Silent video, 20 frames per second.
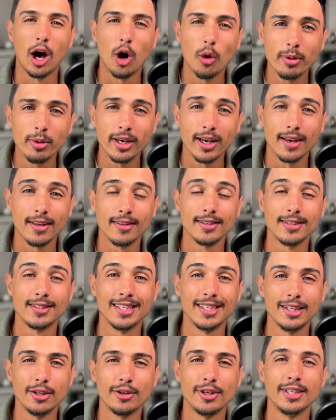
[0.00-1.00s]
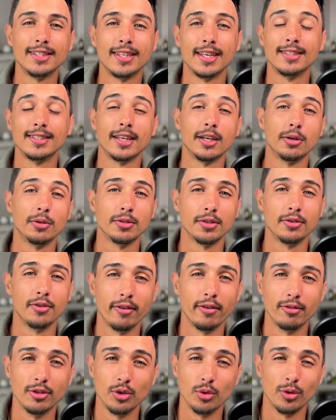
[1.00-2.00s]
helping others increase their sales and
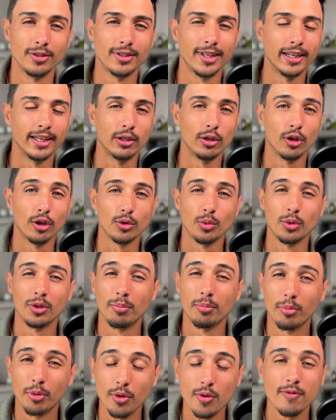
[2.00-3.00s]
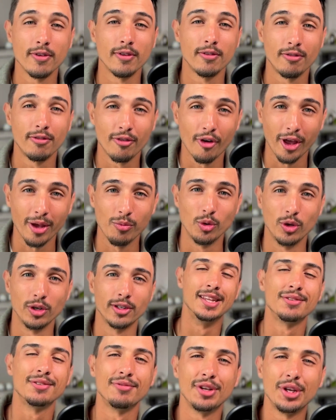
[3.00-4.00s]
revenue on Takealot with a proven framework.
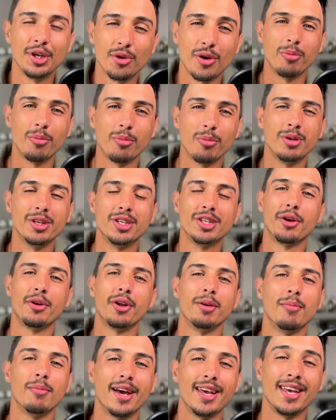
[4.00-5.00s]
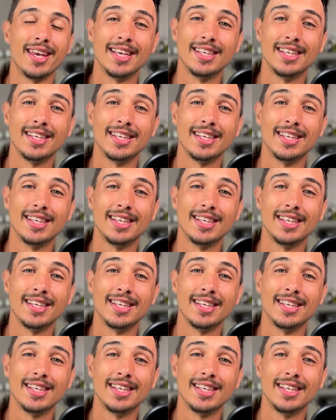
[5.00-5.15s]
In this video, I'll be sharing my